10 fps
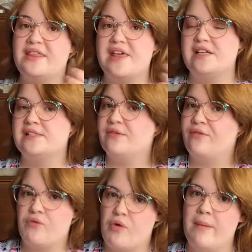that is
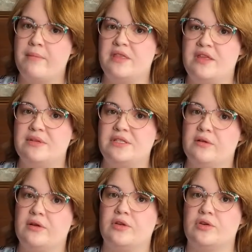from the
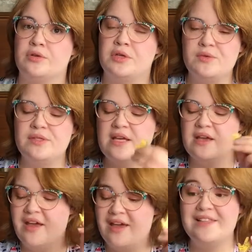material you're using.